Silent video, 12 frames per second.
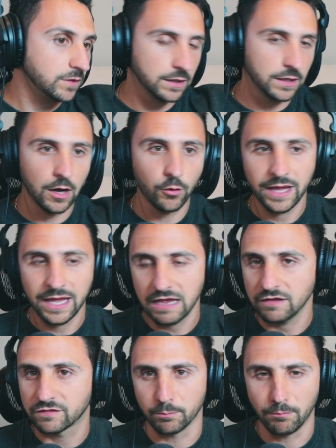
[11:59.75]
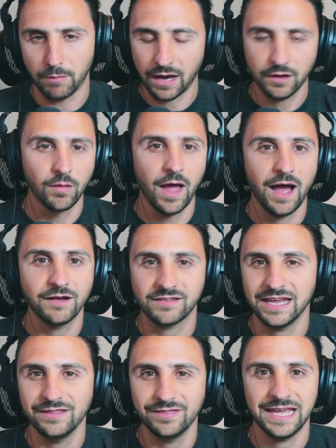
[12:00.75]
his
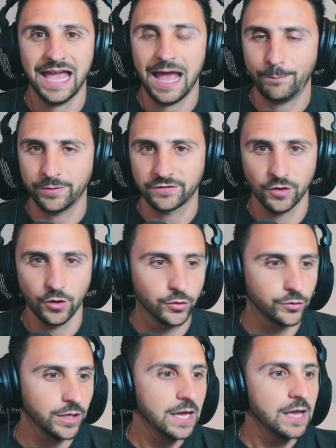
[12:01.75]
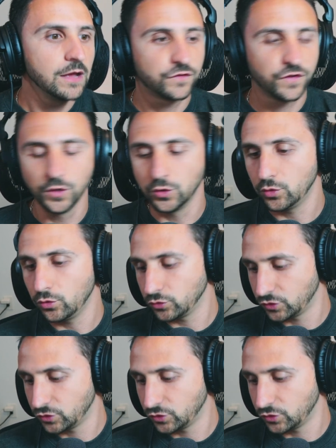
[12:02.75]
monologues in the episode to